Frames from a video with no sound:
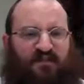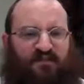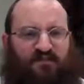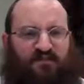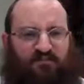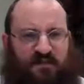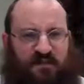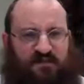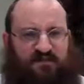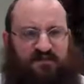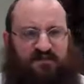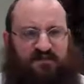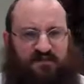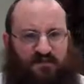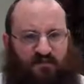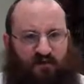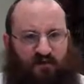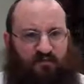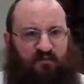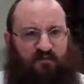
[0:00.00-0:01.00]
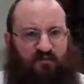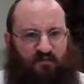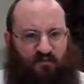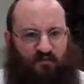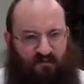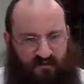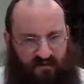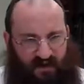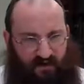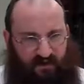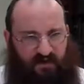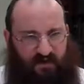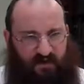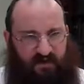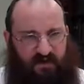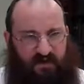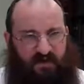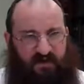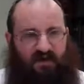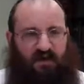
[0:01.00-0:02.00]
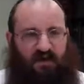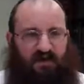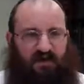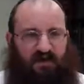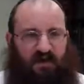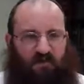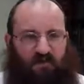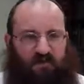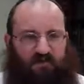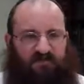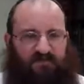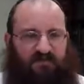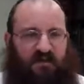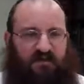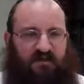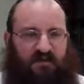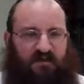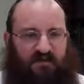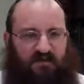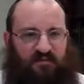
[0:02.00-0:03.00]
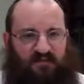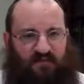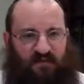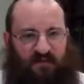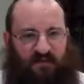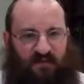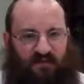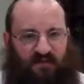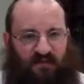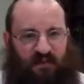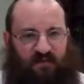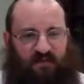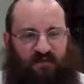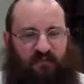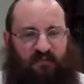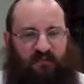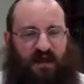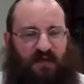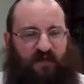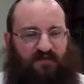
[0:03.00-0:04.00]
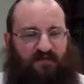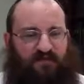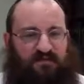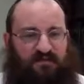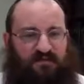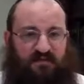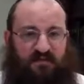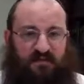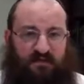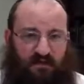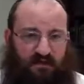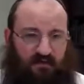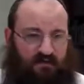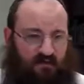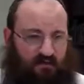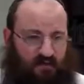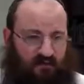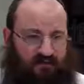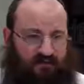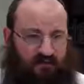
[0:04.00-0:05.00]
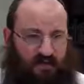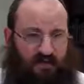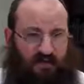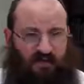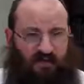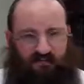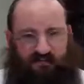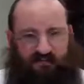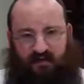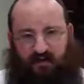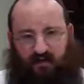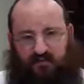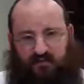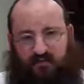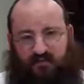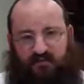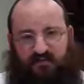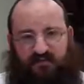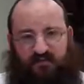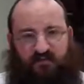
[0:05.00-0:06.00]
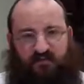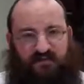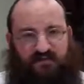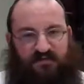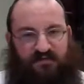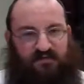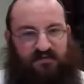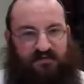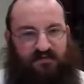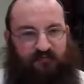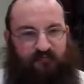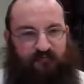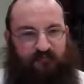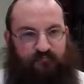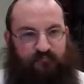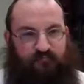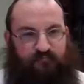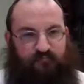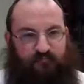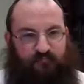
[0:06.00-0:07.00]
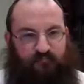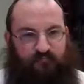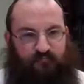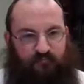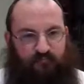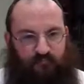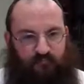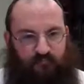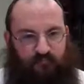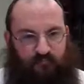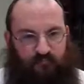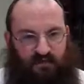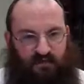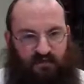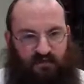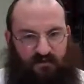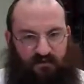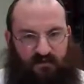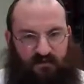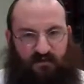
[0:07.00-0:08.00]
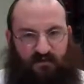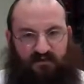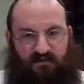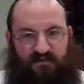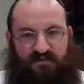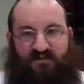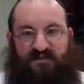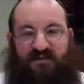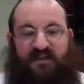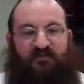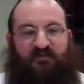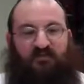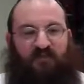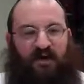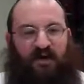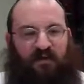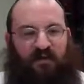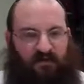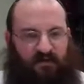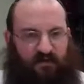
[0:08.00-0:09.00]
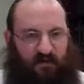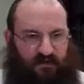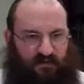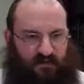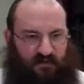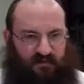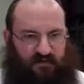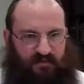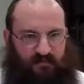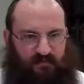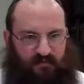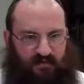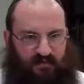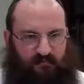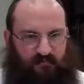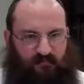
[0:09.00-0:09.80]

his presence so profoundly that I'm afraid to misbehave. I'm embarrassed to misbehave in Hashem's presence. 3 levels. Never mind the punishment one.